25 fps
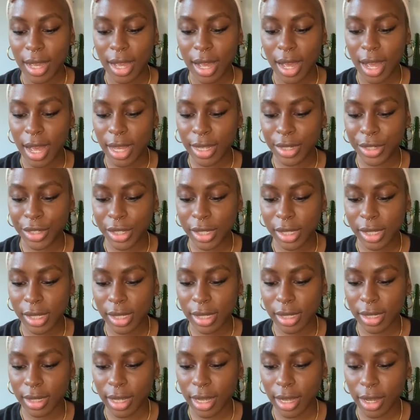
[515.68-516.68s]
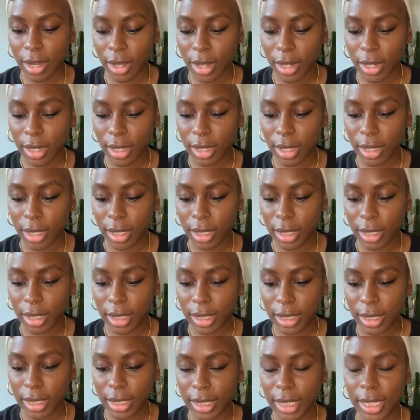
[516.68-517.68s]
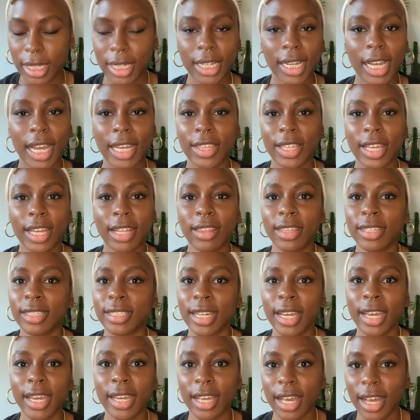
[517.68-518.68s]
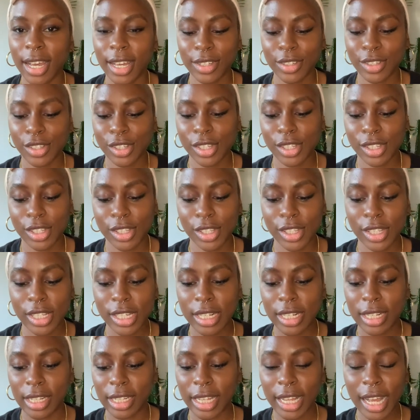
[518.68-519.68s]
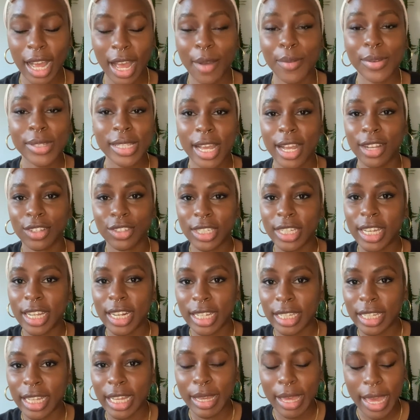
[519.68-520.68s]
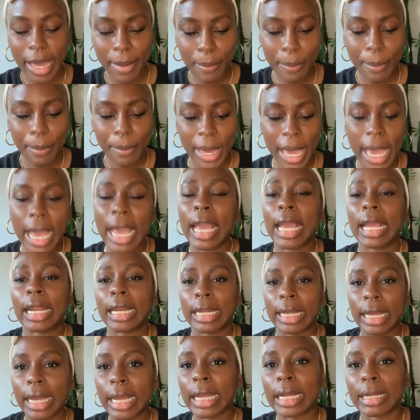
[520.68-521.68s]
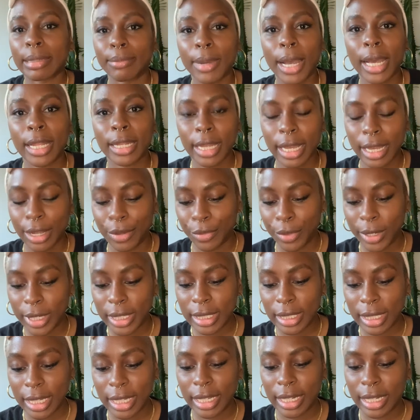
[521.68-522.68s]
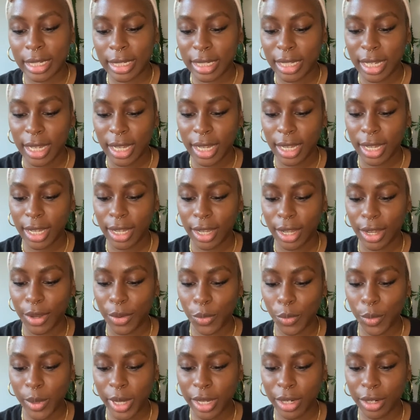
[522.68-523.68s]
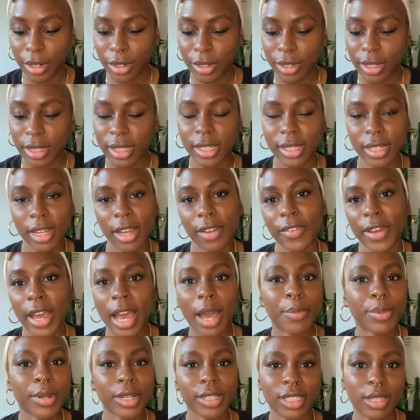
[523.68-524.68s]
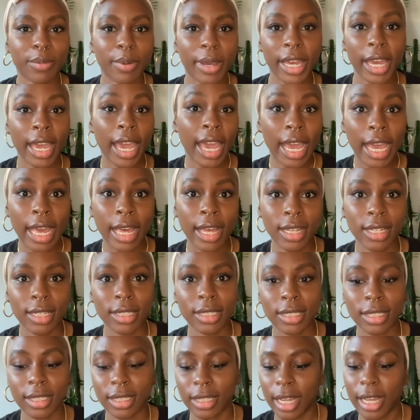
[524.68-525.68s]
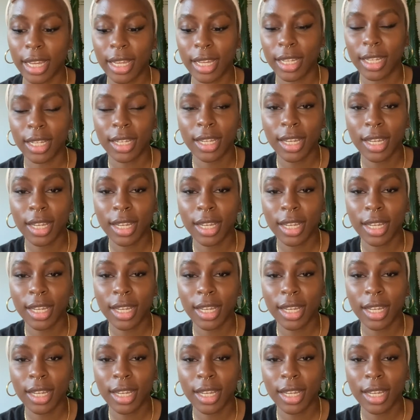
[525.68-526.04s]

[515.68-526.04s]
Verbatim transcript: I just, hang on at the end of the day, I just didn't like, I was actually getting like pain in my like wrist and weird stuff happening to my hand, like